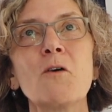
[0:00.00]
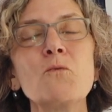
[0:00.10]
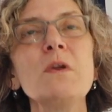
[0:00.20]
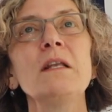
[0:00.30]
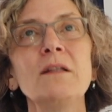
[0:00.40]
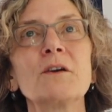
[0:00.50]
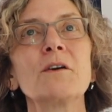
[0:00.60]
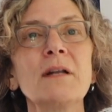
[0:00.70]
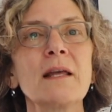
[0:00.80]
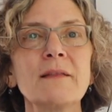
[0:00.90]

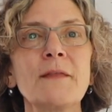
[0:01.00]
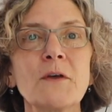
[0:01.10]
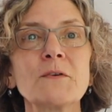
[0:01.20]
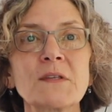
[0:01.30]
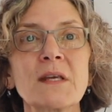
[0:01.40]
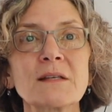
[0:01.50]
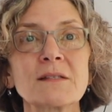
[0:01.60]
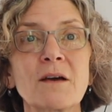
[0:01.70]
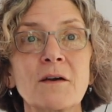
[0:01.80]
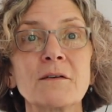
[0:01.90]
relearning that those
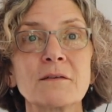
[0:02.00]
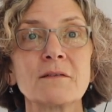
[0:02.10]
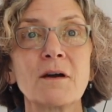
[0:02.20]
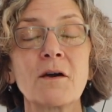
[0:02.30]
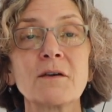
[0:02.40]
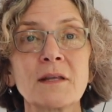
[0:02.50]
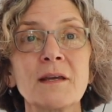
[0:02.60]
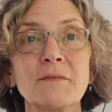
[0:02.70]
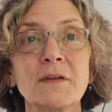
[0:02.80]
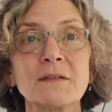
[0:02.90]
things aren't
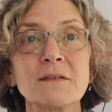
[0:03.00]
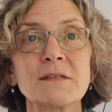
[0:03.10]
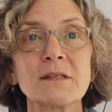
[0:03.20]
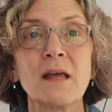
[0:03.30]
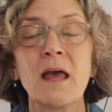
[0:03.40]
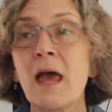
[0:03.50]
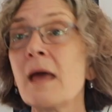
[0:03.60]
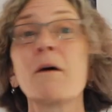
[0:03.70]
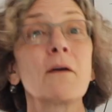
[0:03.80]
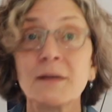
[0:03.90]
givens
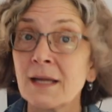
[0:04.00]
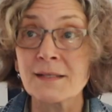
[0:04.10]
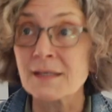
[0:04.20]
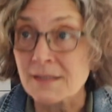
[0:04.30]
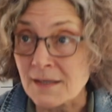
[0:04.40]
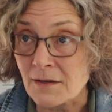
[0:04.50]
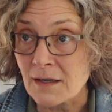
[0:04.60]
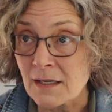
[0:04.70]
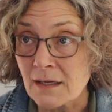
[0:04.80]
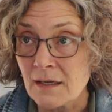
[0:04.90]
and aren't
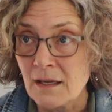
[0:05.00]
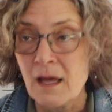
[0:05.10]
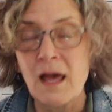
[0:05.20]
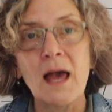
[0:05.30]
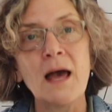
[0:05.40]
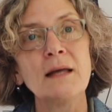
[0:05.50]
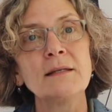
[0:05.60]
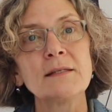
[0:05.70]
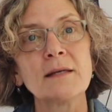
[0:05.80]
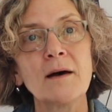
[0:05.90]
necessary.
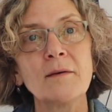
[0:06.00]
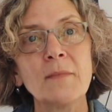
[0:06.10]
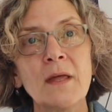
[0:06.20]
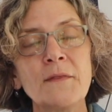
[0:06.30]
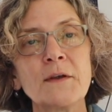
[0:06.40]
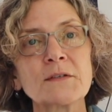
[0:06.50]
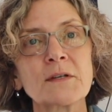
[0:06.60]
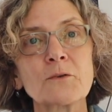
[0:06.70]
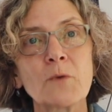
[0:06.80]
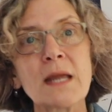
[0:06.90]
And there's
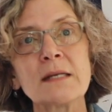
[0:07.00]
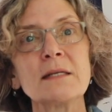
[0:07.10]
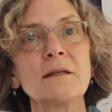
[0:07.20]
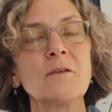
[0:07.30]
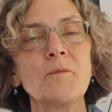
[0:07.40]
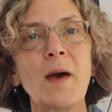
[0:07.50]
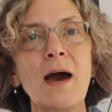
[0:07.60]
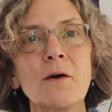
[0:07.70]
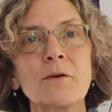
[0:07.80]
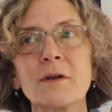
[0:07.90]
a great deal of
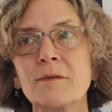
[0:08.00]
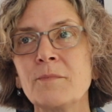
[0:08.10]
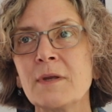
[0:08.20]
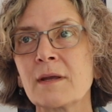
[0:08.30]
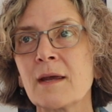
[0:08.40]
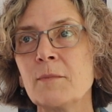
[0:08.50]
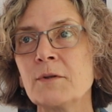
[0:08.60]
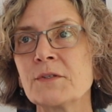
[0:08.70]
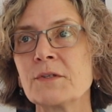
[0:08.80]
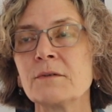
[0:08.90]
power in being able
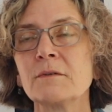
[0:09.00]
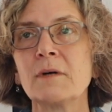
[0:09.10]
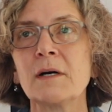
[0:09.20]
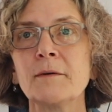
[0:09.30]
to